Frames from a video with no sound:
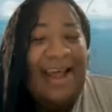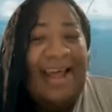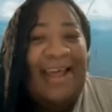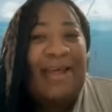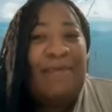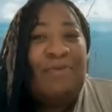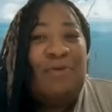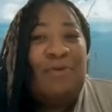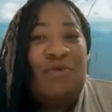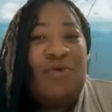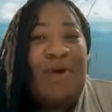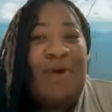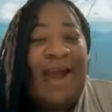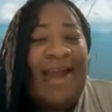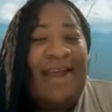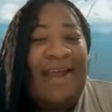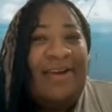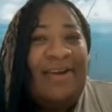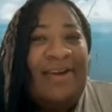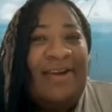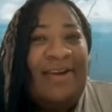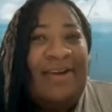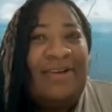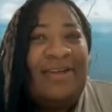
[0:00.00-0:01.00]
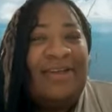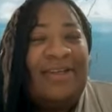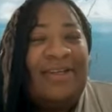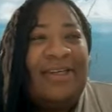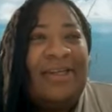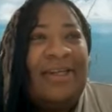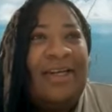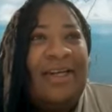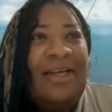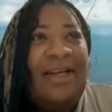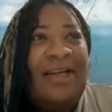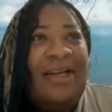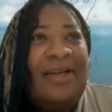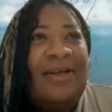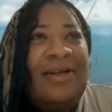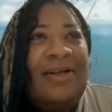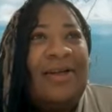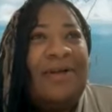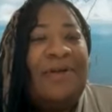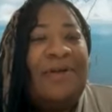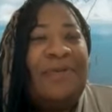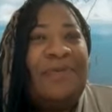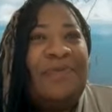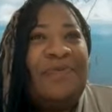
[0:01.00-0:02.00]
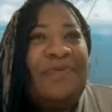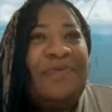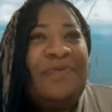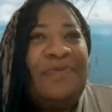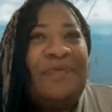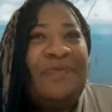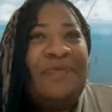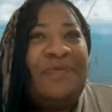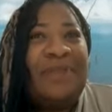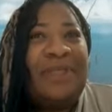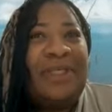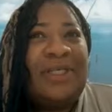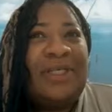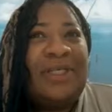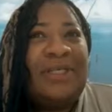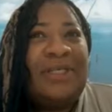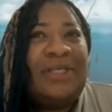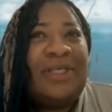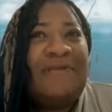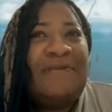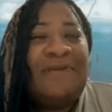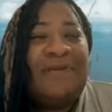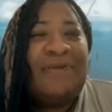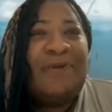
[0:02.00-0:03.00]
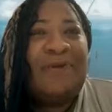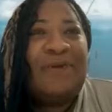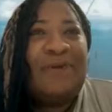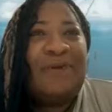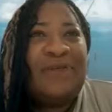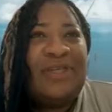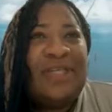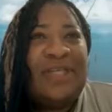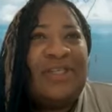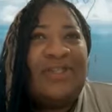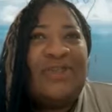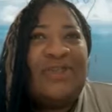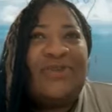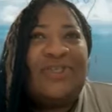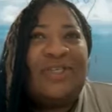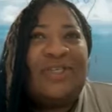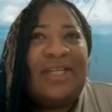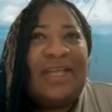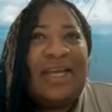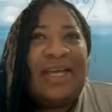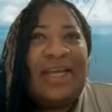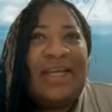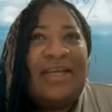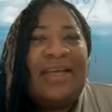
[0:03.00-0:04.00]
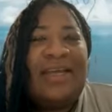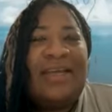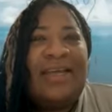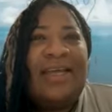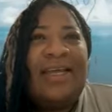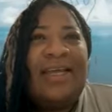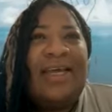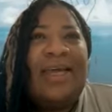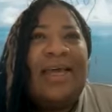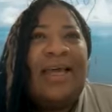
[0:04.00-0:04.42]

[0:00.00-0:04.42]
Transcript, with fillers: I am a writer, TV producer, as you stated,